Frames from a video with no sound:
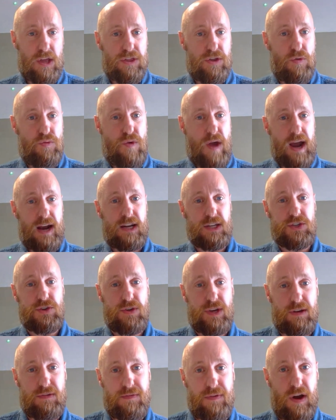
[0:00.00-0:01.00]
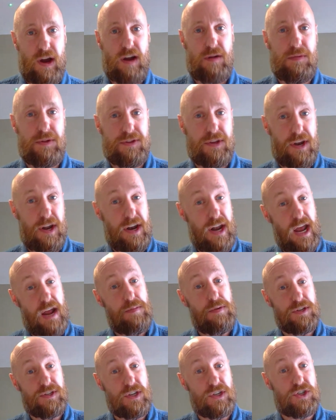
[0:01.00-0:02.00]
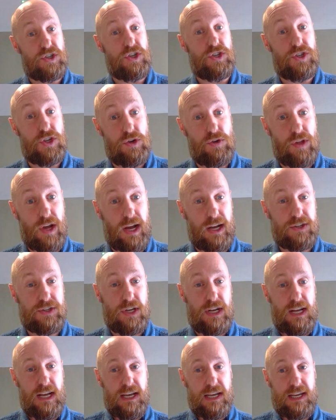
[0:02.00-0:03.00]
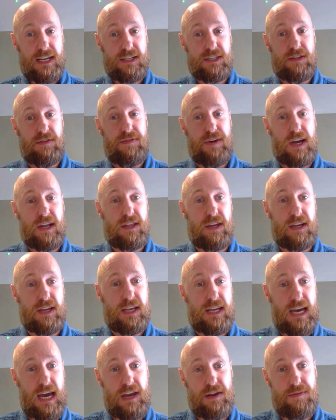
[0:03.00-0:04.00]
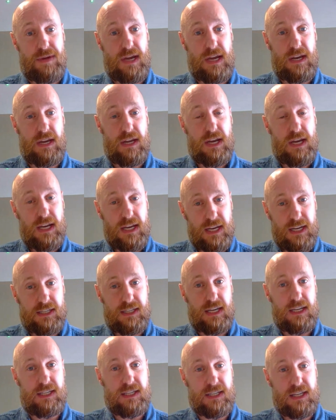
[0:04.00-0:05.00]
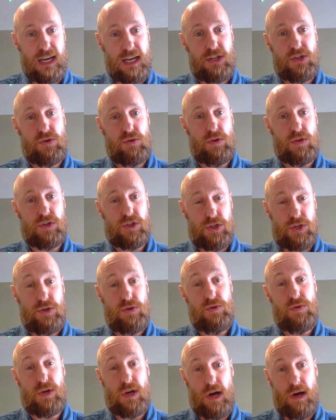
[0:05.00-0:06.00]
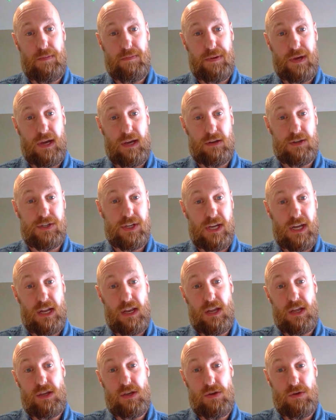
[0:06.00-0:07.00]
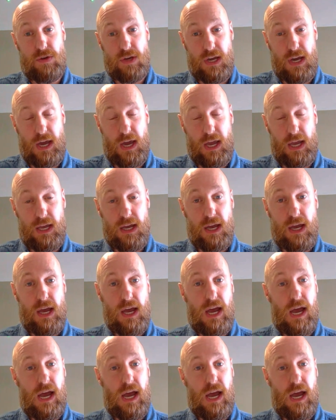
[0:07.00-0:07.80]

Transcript: The regulatory environment that enables us to do that is the fact that ketamine is a Schedule 2 compound in the UK